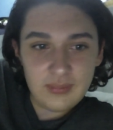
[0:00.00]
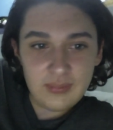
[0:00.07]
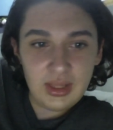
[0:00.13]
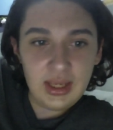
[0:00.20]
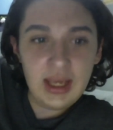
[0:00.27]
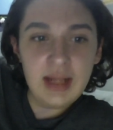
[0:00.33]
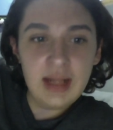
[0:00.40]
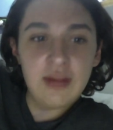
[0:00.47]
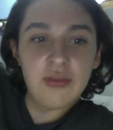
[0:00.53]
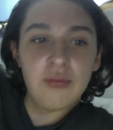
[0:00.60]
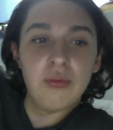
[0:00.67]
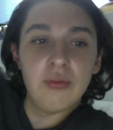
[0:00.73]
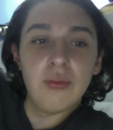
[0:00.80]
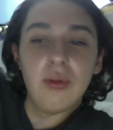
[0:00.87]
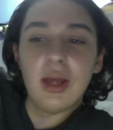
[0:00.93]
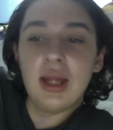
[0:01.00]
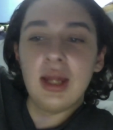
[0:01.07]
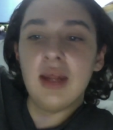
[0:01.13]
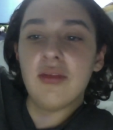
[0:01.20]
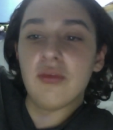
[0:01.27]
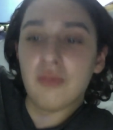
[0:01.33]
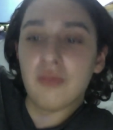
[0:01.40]
And
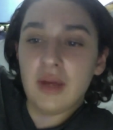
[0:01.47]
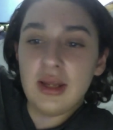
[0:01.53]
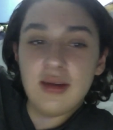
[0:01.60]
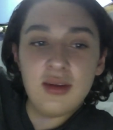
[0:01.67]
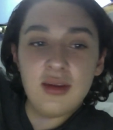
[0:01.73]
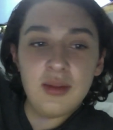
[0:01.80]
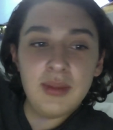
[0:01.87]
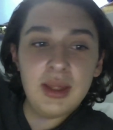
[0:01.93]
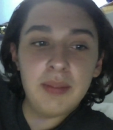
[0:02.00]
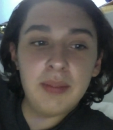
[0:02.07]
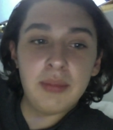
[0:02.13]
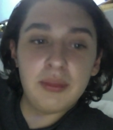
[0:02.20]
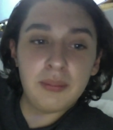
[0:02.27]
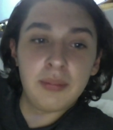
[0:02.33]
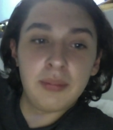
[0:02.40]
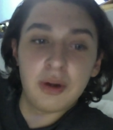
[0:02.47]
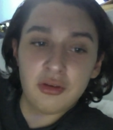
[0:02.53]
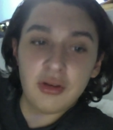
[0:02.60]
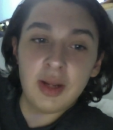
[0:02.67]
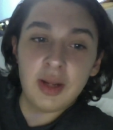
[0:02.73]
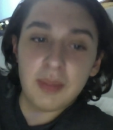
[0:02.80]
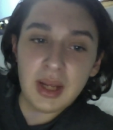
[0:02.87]
it's written to be
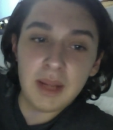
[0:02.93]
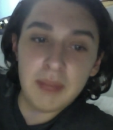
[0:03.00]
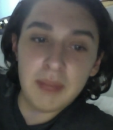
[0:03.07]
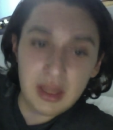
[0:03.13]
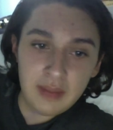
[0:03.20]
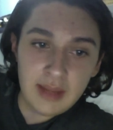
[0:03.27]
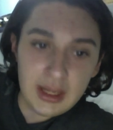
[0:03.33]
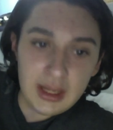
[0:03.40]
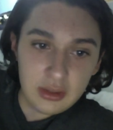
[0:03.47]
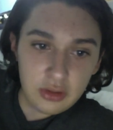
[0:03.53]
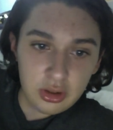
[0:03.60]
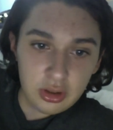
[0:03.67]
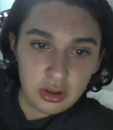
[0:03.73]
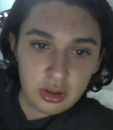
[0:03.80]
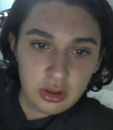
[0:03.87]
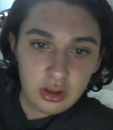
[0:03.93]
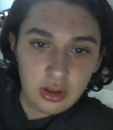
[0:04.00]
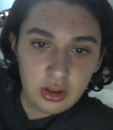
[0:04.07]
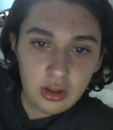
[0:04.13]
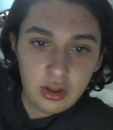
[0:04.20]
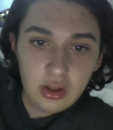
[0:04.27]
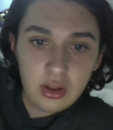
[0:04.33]
portrayed by a male actor.
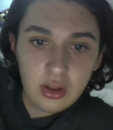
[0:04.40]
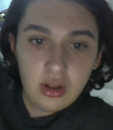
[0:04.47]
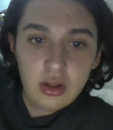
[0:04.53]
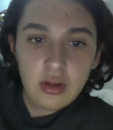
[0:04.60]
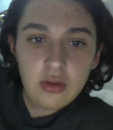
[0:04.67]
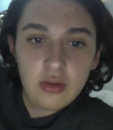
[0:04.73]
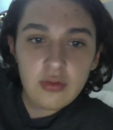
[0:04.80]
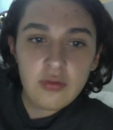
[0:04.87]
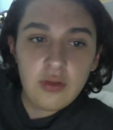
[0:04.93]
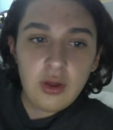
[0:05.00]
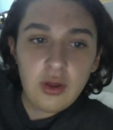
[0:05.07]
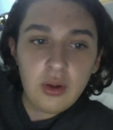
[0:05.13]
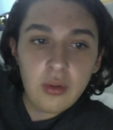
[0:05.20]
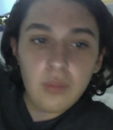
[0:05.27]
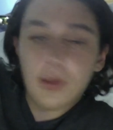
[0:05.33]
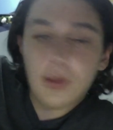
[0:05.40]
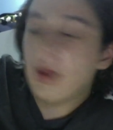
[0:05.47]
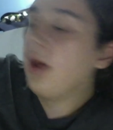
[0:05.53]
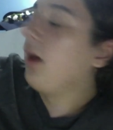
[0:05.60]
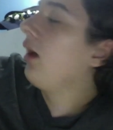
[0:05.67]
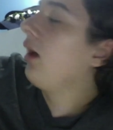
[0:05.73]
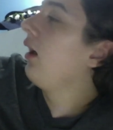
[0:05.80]
So,
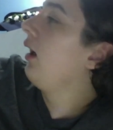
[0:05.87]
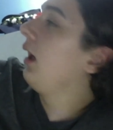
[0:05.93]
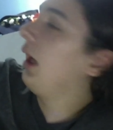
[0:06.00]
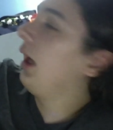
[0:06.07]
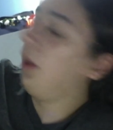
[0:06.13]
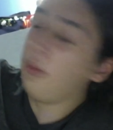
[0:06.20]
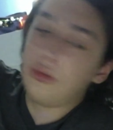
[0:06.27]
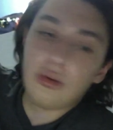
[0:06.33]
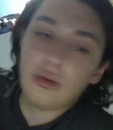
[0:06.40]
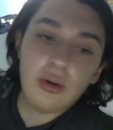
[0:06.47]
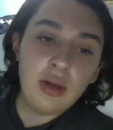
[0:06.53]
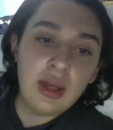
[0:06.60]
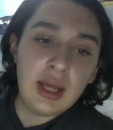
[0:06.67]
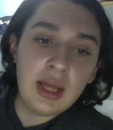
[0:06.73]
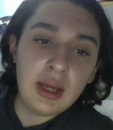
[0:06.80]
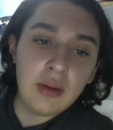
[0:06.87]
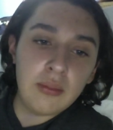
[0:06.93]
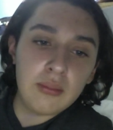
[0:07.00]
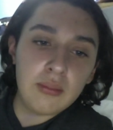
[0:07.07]
I will turn it out.